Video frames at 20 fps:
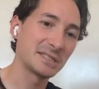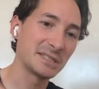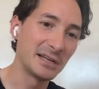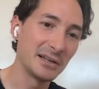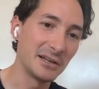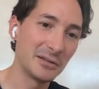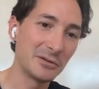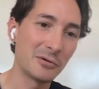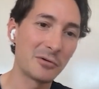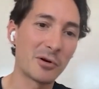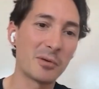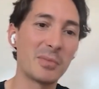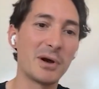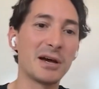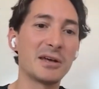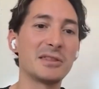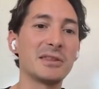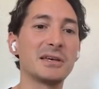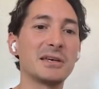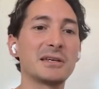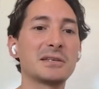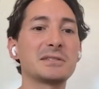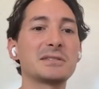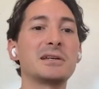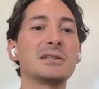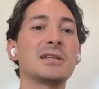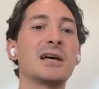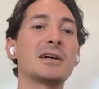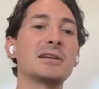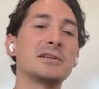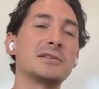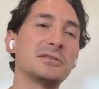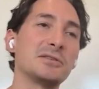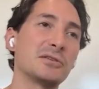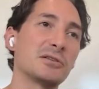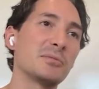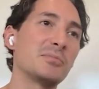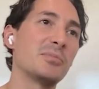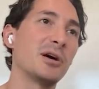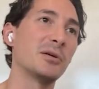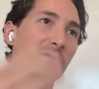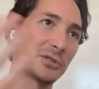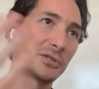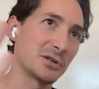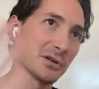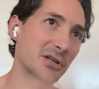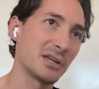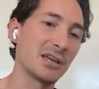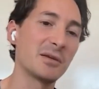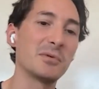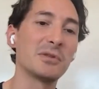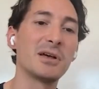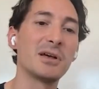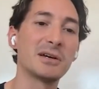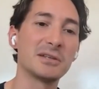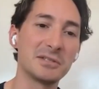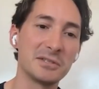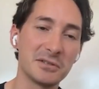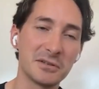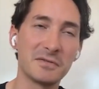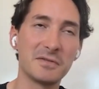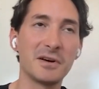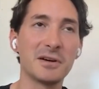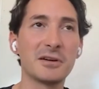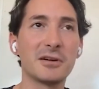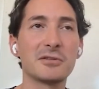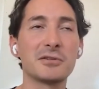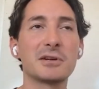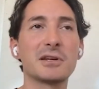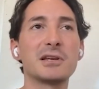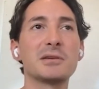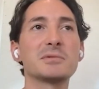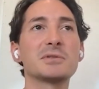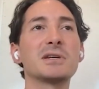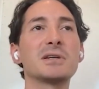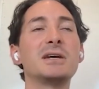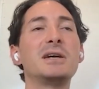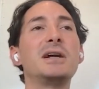to sell or buy things, a lot easier to publish your game, a lot easier to find other games.